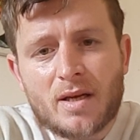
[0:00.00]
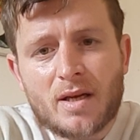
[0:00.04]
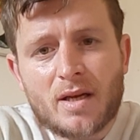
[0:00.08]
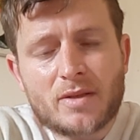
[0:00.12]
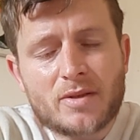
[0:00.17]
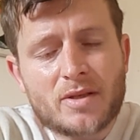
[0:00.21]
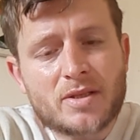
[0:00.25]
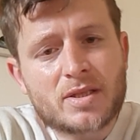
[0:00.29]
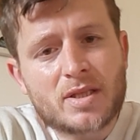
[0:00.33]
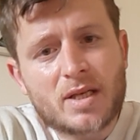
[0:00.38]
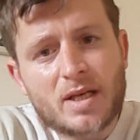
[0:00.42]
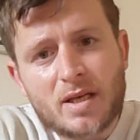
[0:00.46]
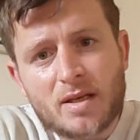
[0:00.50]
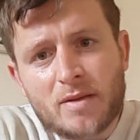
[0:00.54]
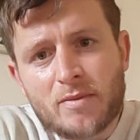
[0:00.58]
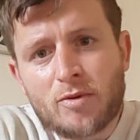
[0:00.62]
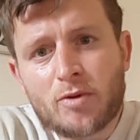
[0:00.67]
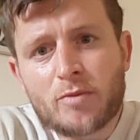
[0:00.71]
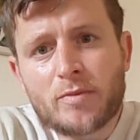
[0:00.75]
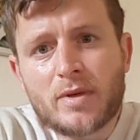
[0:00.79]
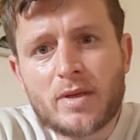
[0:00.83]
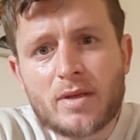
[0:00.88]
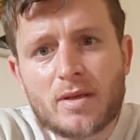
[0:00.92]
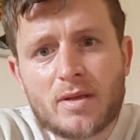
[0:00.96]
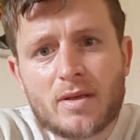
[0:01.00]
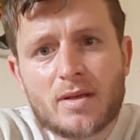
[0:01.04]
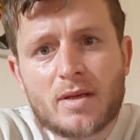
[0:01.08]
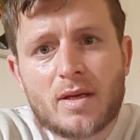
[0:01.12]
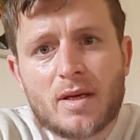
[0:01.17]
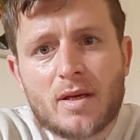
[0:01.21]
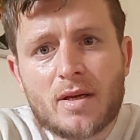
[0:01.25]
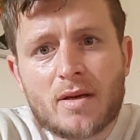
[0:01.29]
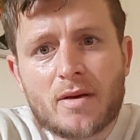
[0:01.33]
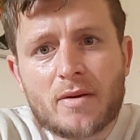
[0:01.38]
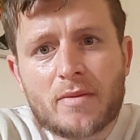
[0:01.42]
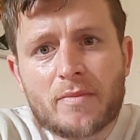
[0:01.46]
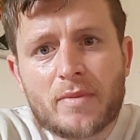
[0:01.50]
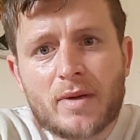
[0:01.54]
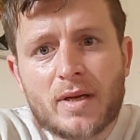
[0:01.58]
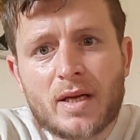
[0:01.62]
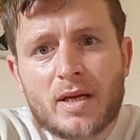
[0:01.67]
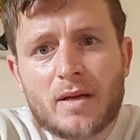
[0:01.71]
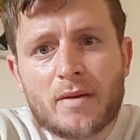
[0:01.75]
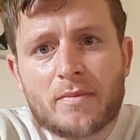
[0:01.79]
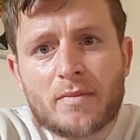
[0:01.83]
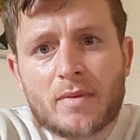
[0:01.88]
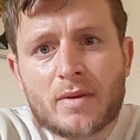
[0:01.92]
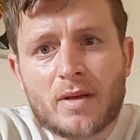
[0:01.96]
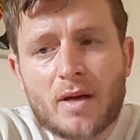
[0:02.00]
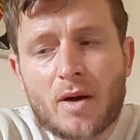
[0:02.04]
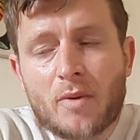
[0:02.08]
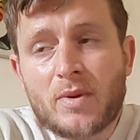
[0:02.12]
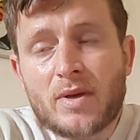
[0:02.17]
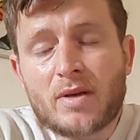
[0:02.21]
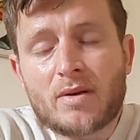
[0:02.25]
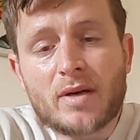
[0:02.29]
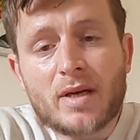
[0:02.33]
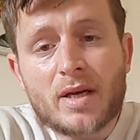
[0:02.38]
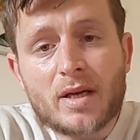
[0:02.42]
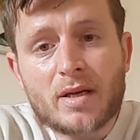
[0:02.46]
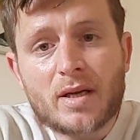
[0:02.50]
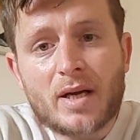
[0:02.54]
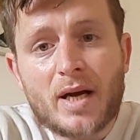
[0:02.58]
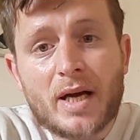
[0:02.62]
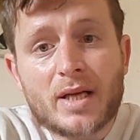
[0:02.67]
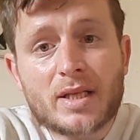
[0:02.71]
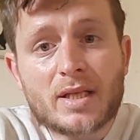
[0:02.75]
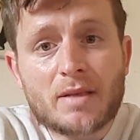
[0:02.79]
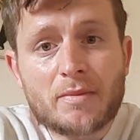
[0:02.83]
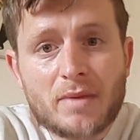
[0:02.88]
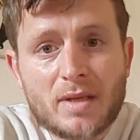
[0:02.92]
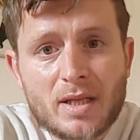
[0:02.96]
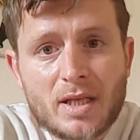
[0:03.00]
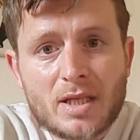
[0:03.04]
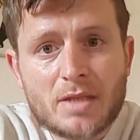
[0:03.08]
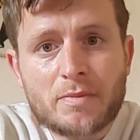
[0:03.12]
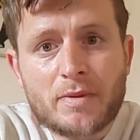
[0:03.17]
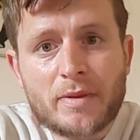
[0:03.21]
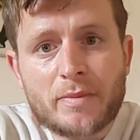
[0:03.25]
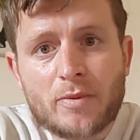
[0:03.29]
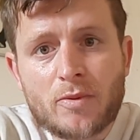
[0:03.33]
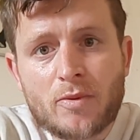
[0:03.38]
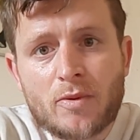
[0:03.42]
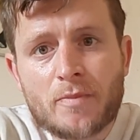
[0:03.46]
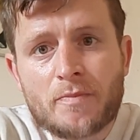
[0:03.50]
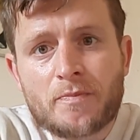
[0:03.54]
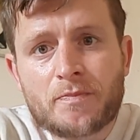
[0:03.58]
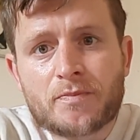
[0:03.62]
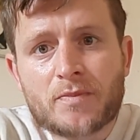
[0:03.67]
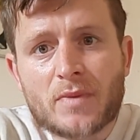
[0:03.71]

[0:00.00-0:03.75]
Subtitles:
It's a scary moment. But a week later, I had to meet these people.